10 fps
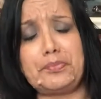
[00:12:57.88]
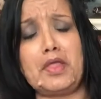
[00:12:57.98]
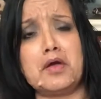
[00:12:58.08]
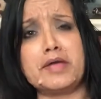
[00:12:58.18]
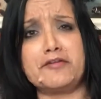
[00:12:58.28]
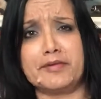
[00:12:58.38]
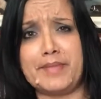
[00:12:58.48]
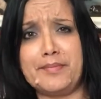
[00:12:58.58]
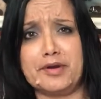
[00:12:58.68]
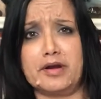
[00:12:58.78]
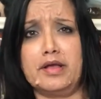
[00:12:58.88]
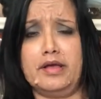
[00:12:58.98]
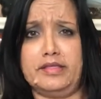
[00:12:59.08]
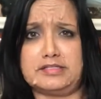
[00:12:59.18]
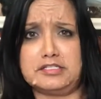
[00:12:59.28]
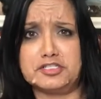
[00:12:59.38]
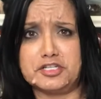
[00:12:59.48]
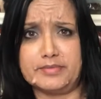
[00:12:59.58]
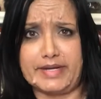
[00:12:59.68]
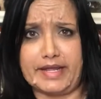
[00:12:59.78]
okay, remember, this is
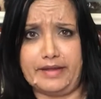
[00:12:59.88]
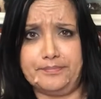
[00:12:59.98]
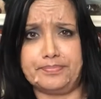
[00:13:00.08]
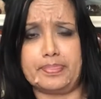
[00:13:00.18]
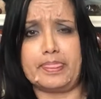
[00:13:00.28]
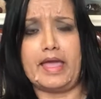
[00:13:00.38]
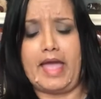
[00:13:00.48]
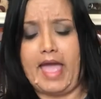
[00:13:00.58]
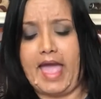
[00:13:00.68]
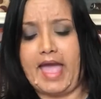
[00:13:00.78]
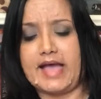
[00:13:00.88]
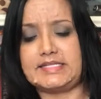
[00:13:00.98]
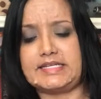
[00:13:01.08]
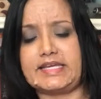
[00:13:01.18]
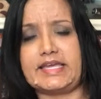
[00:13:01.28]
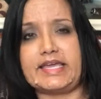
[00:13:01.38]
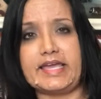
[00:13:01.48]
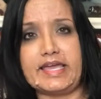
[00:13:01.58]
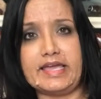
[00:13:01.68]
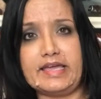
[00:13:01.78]
Germany, and
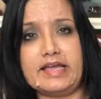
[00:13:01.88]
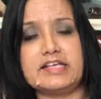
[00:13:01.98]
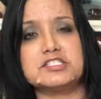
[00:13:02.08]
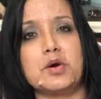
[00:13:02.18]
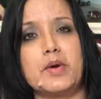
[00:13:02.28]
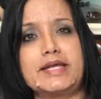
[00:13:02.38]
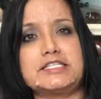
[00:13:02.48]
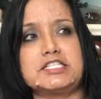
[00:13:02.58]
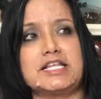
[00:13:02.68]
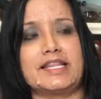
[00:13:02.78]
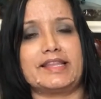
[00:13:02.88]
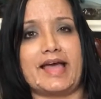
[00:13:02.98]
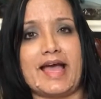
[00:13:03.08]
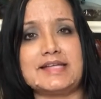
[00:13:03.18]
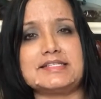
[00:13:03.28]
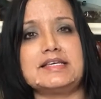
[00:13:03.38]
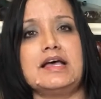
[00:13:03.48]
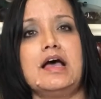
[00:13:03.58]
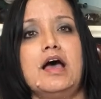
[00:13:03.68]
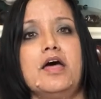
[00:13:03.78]
he is going to let
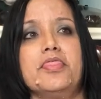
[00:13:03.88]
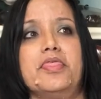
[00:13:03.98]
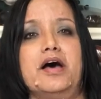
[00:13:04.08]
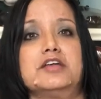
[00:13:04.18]
the